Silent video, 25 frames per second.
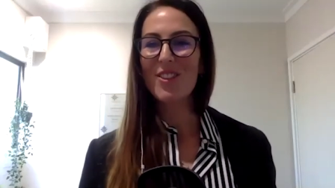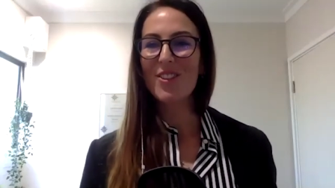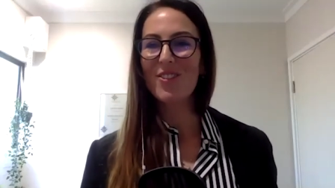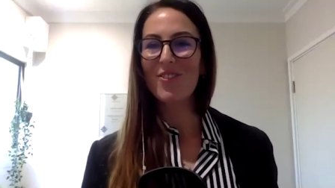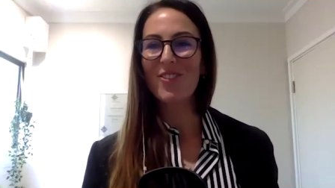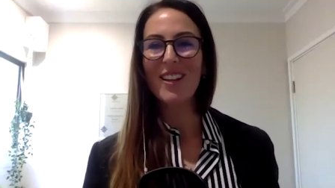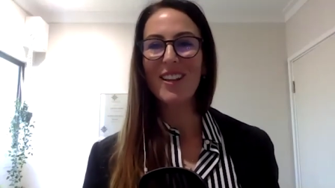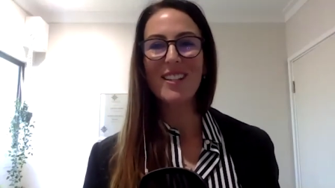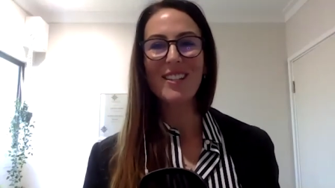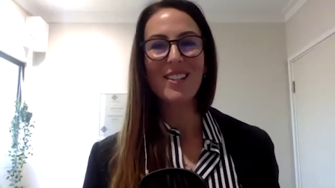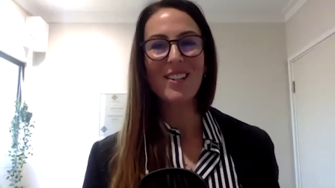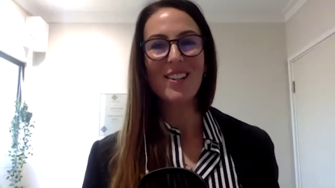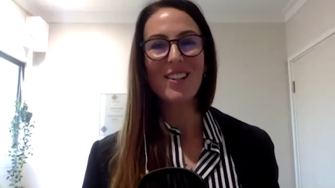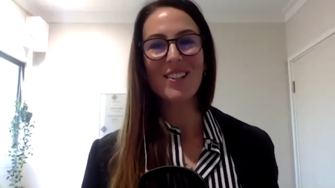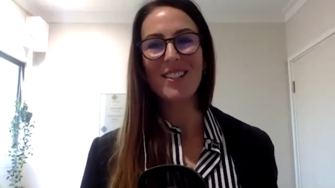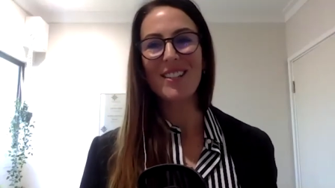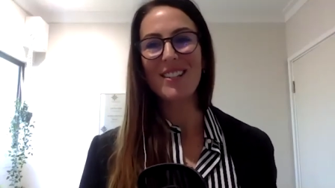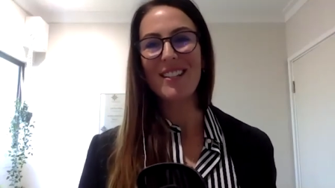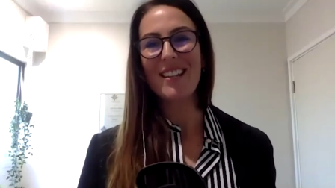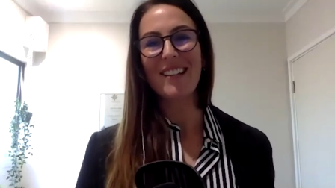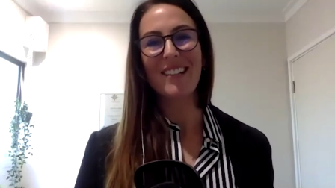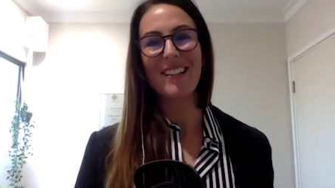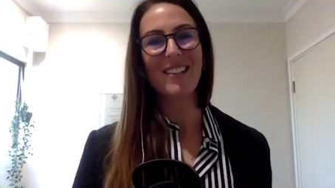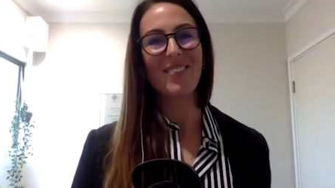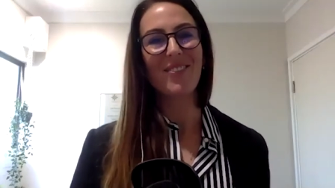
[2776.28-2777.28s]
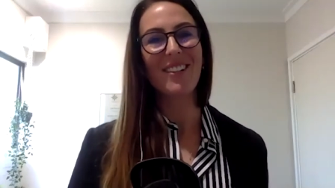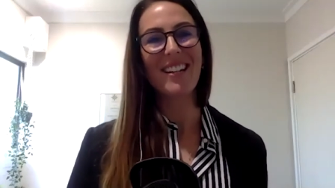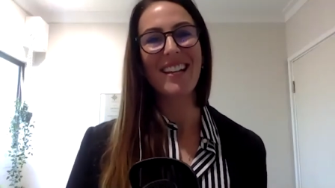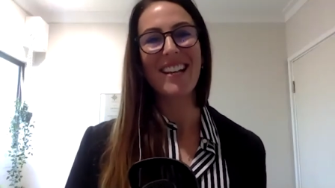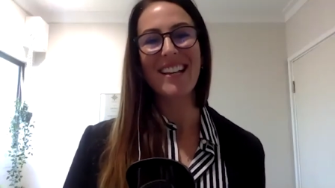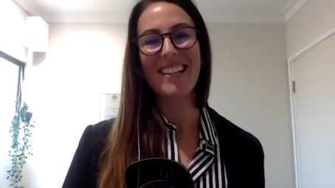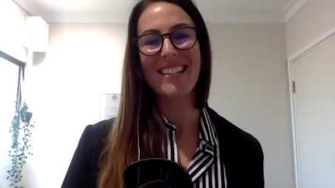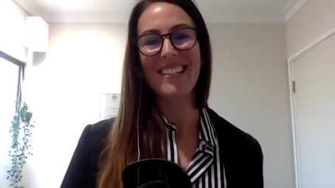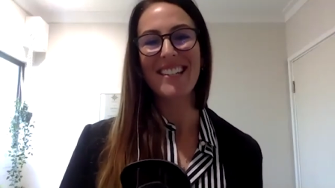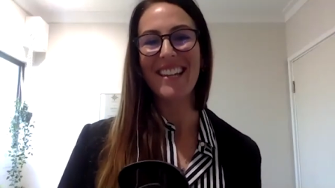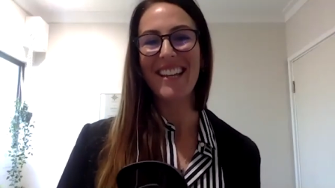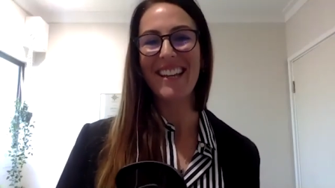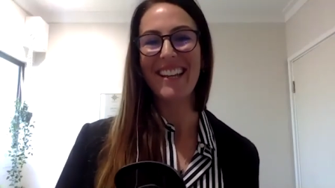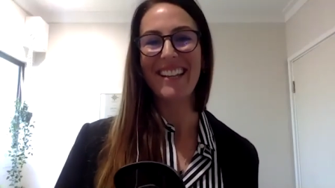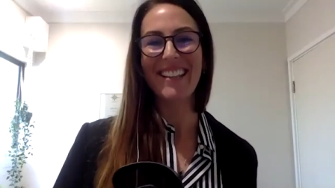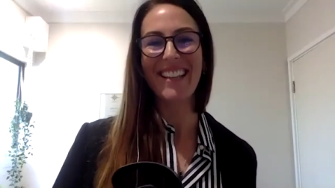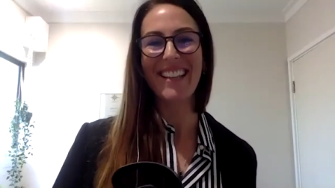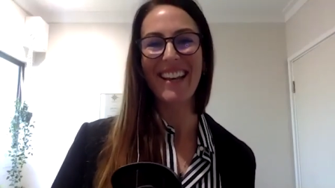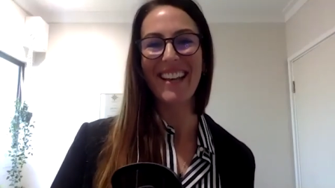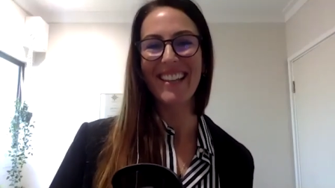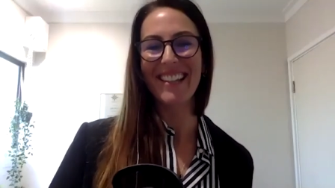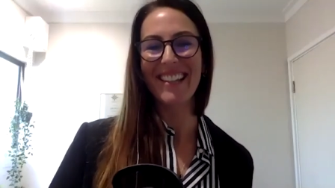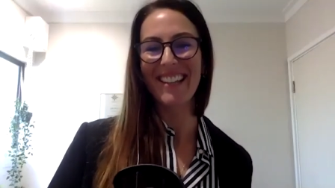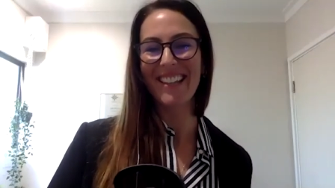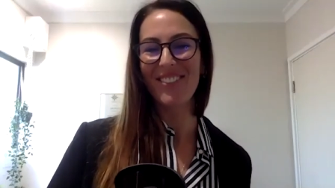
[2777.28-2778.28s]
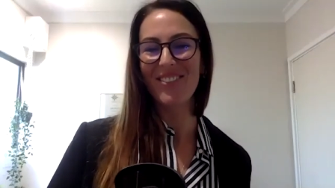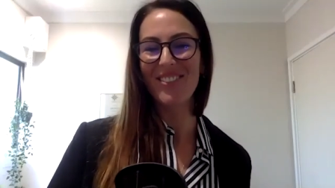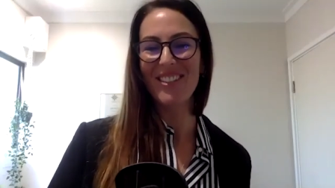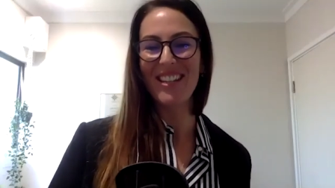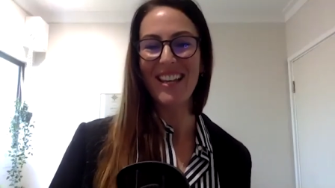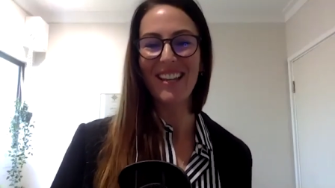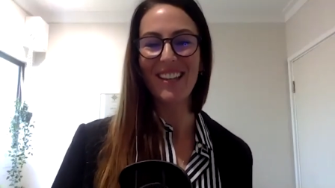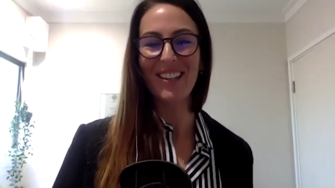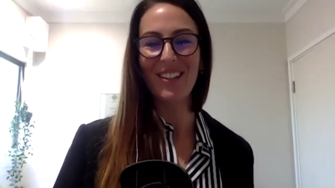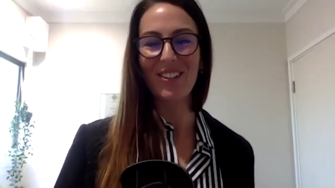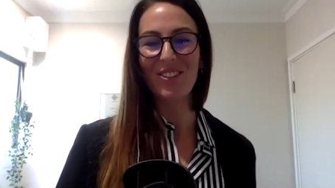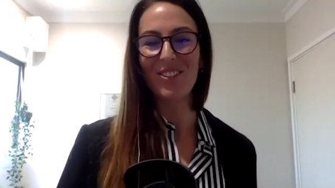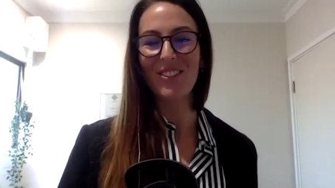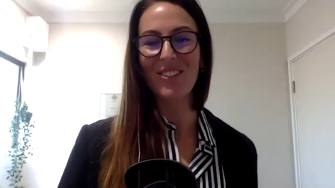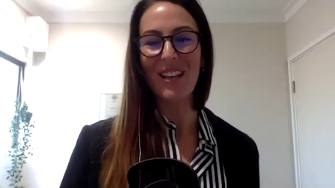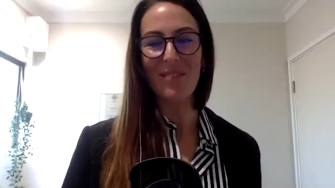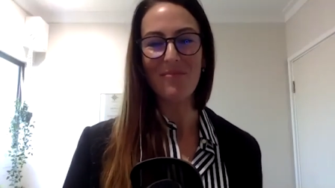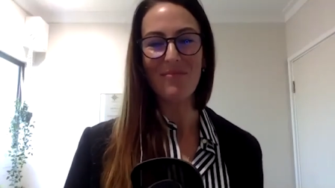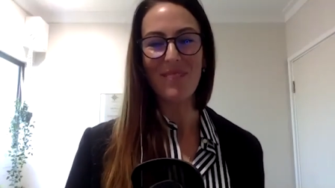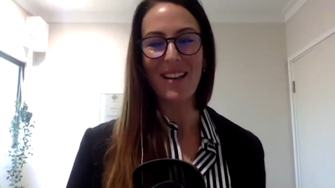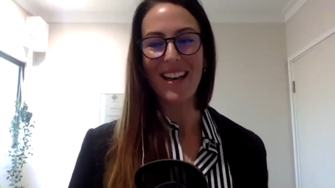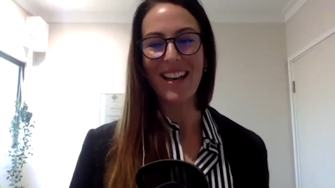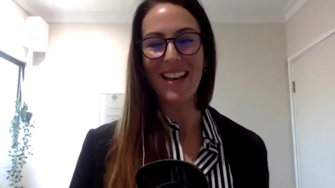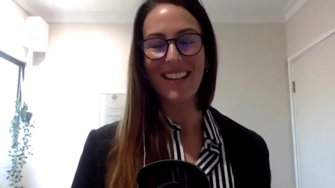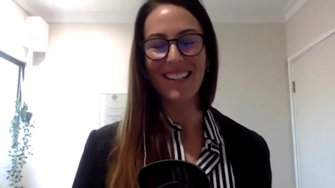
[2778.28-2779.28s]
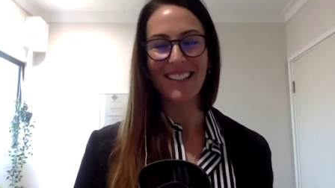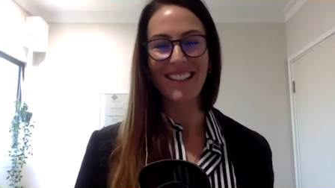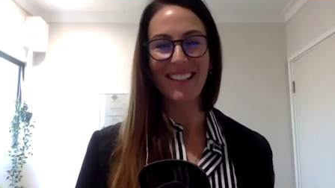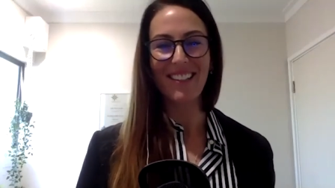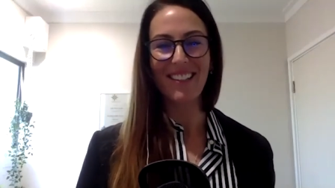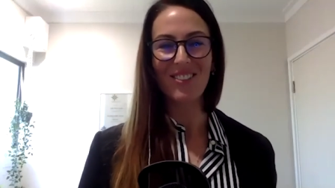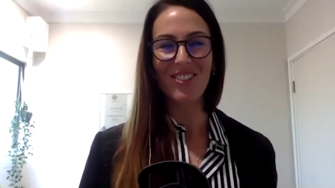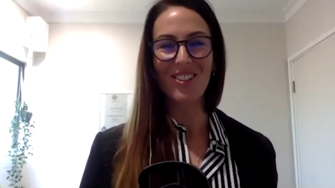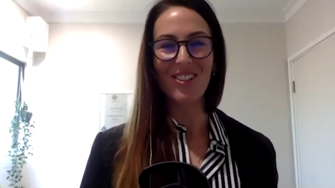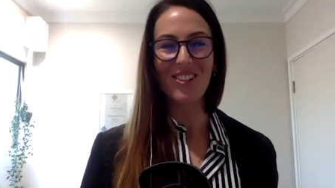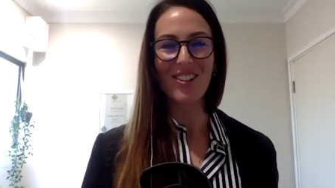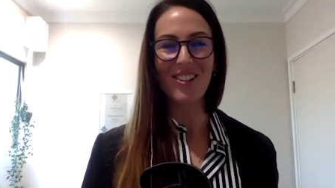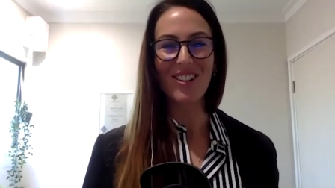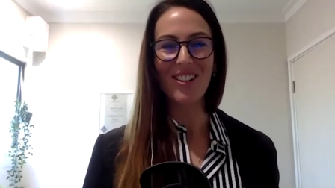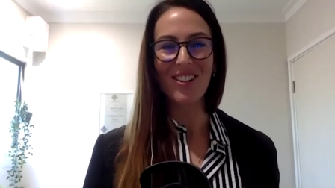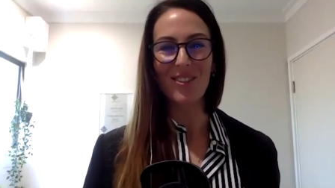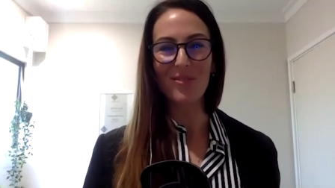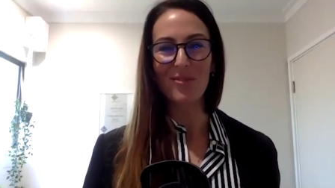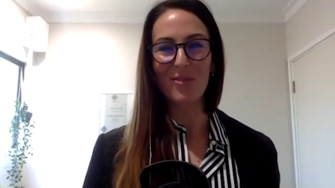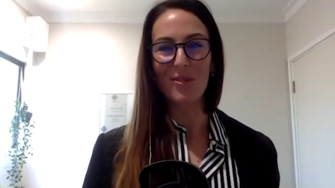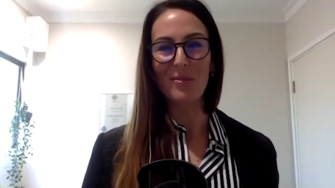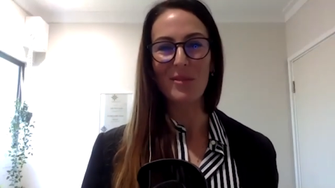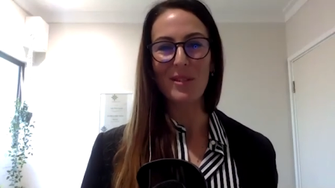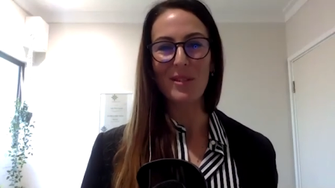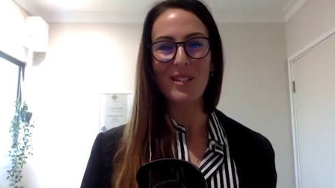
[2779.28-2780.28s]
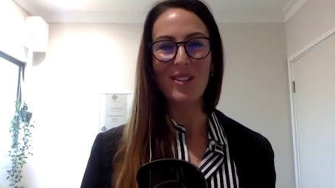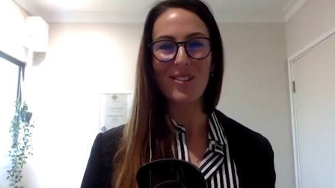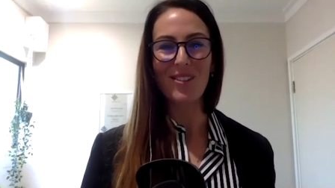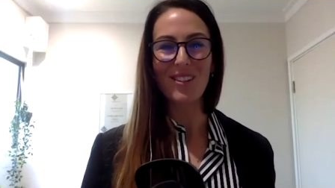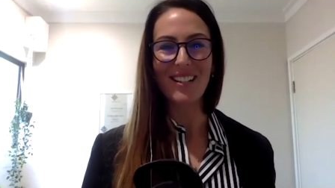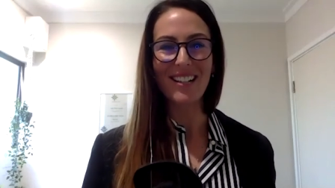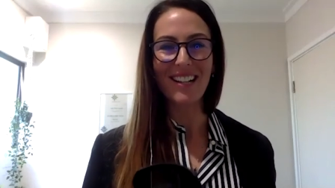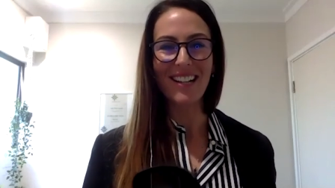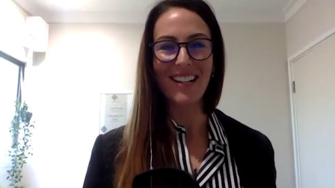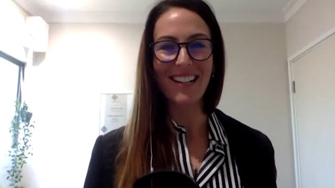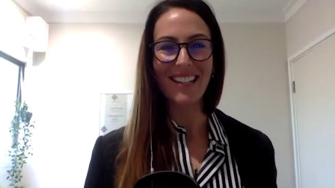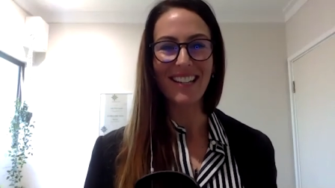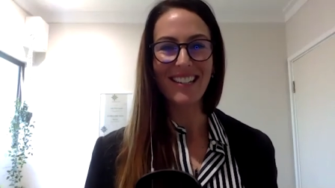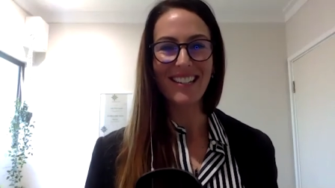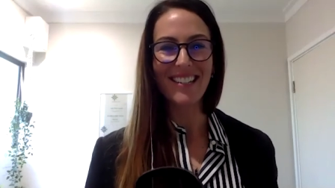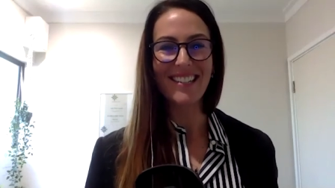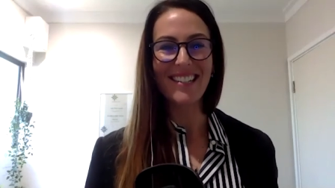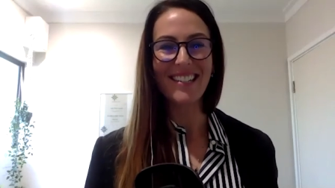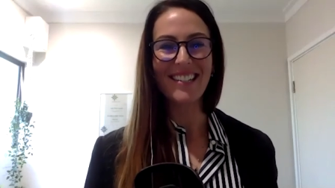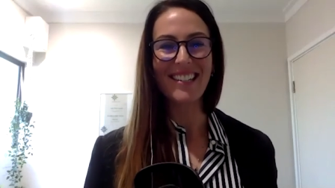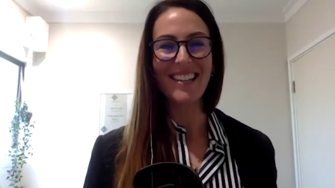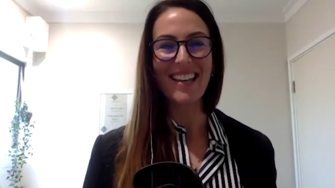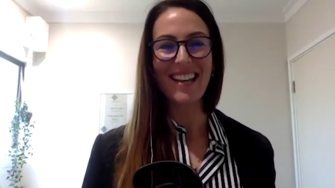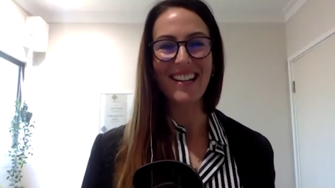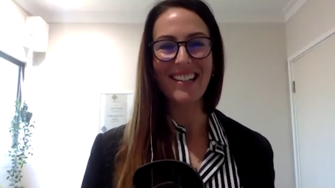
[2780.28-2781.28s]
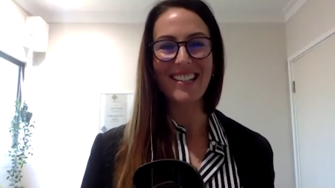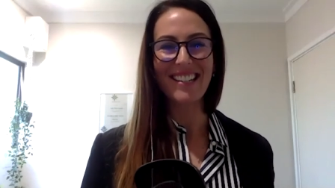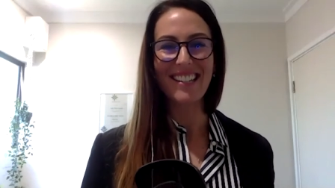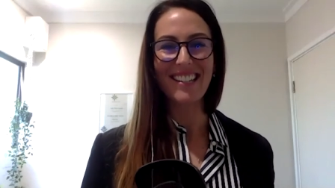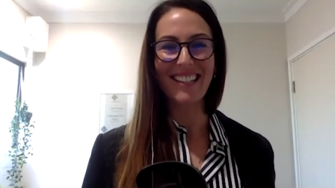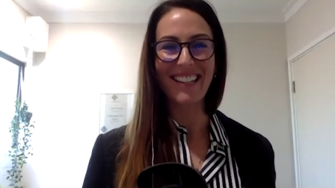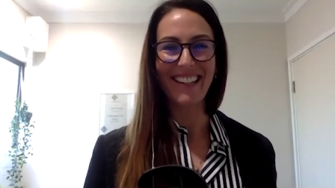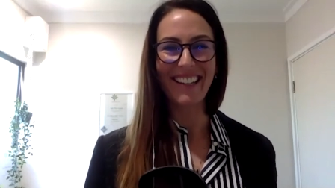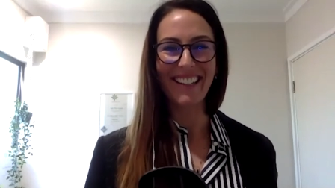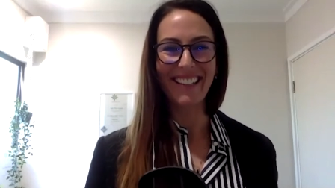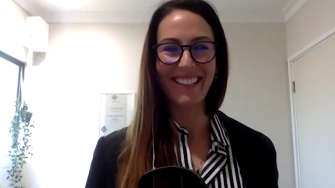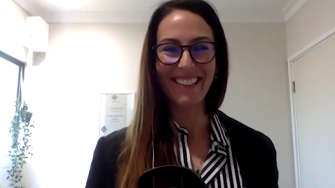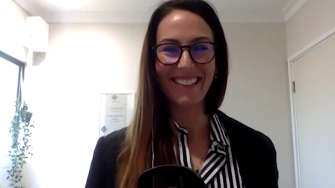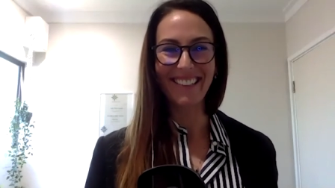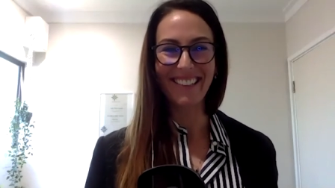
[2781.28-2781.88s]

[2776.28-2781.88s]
the, the research is now coming out saying that they've taken all that back they've gone oh whoops sorry guys actually